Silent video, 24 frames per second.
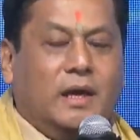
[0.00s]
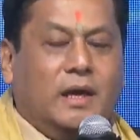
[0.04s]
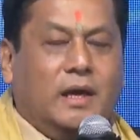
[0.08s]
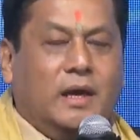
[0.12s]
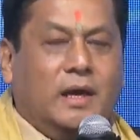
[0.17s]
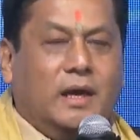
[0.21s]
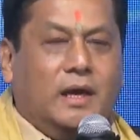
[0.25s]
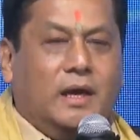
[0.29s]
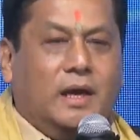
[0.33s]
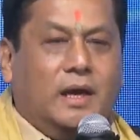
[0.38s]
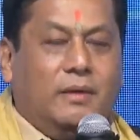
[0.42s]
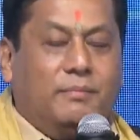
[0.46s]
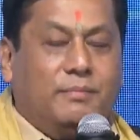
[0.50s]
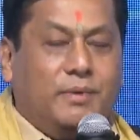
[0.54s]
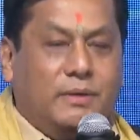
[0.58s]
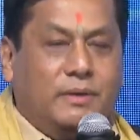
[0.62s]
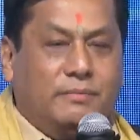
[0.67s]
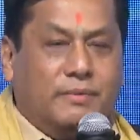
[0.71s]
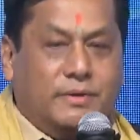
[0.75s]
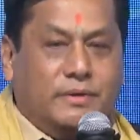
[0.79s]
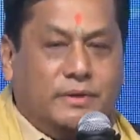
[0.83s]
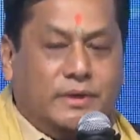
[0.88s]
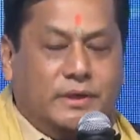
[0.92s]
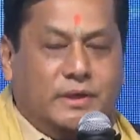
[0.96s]

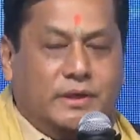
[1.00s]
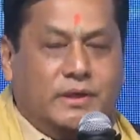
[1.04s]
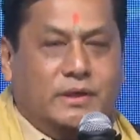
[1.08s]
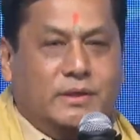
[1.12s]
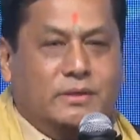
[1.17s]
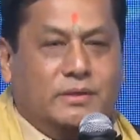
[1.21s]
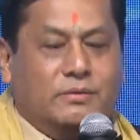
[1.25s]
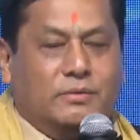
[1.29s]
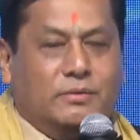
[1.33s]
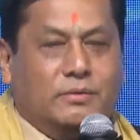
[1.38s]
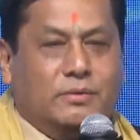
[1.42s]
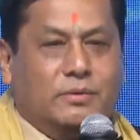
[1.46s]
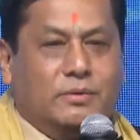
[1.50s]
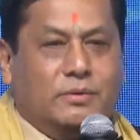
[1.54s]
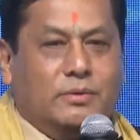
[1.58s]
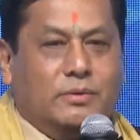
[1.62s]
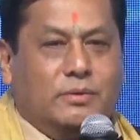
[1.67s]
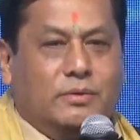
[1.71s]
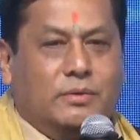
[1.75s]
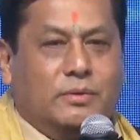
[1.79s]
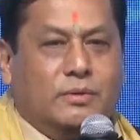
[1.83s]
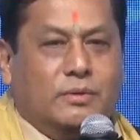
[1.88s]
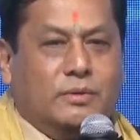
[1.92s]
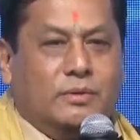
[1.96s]
everybody,
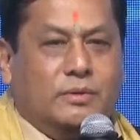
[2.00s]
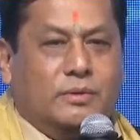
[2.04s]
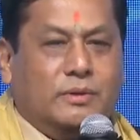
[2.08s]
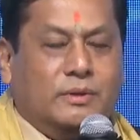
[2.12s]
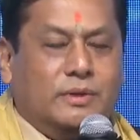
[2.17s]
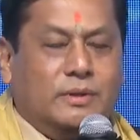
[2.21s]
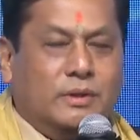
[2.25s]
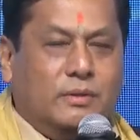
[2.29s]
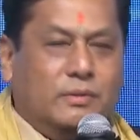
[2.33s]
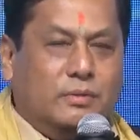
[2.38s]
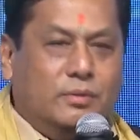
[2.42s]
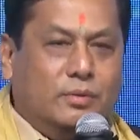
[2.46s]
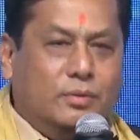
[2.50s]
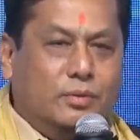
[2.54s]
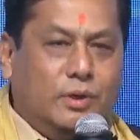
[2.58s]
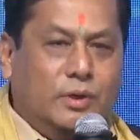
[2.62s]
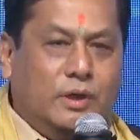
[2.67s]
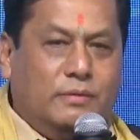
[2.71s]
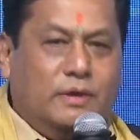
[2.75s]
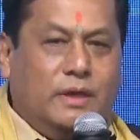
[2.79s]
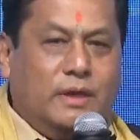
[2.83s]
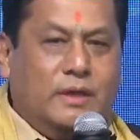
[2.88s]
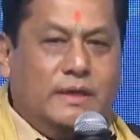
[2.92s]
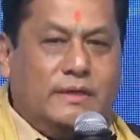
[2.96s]
whoever
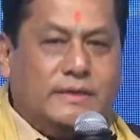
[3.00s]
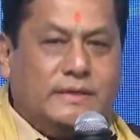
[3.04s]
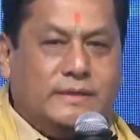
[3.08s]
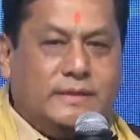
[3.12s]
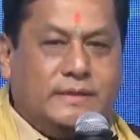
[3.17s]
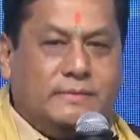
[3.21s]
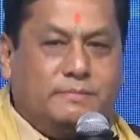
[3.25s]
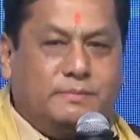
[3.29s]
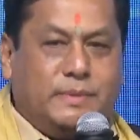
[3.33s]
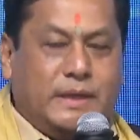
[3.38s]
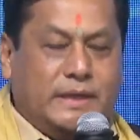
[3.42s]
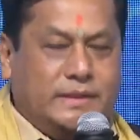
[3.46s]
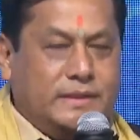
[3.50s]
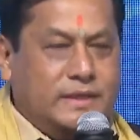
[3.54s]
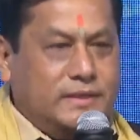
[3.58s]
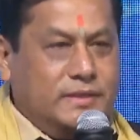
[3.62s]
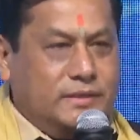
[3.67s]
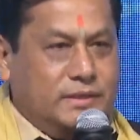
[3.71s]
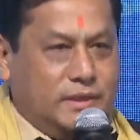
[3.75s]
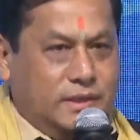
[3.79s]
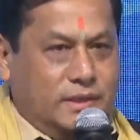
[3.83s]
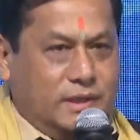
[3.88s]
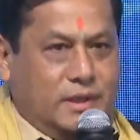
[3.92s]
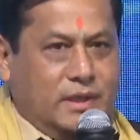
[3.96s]
is present
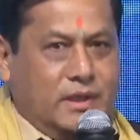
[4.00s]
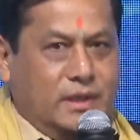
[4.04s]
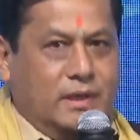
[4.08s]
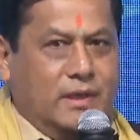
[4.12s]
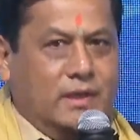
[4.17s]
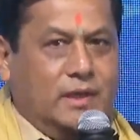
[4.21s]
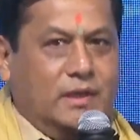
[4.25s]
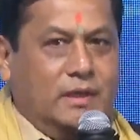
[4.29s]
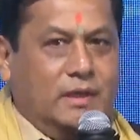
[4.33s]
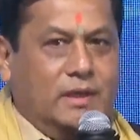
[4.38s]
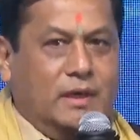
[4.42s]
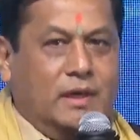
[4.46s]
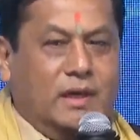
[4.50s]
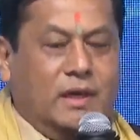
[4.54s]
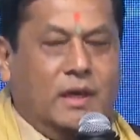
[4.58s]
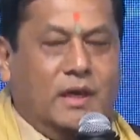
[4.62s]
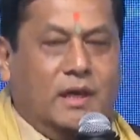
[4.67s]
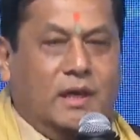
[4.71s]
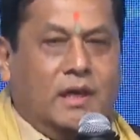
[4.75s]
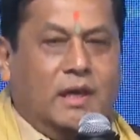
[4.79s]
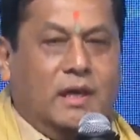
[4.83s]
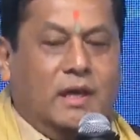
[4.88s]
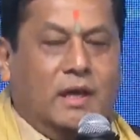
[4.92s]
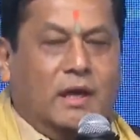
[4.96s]
here,
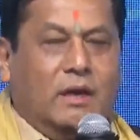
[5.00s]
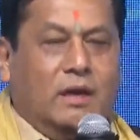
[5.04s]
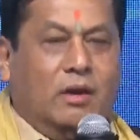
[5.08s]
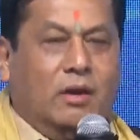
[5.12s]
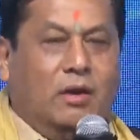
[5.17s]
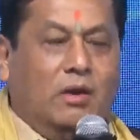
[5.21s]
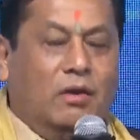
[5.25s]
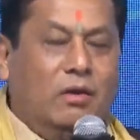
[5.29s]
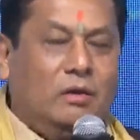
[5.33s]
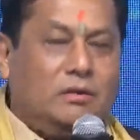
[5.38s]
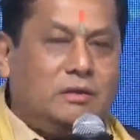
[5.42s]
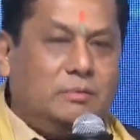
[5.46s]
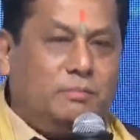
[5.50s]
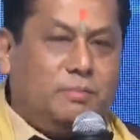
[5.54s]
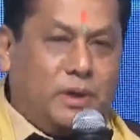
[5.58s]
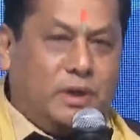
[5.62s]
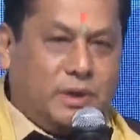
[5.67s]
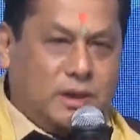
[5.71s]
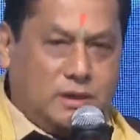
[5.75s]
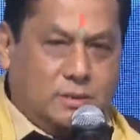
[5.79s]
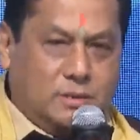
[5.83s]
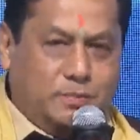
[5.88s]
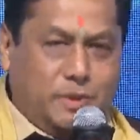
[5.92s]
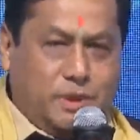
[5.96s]
all the
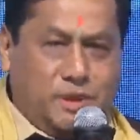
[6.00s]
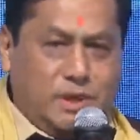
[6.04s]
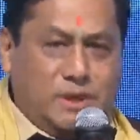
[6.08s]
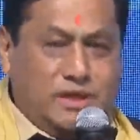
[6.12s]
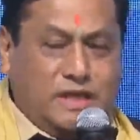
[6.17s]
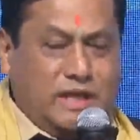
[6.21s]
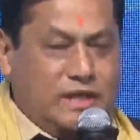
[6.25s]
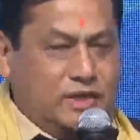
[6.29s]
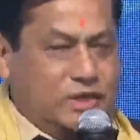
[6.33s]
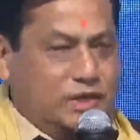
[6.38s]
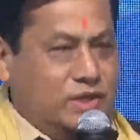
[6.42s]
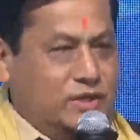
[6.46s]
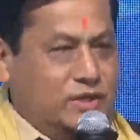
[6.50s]
participating nation,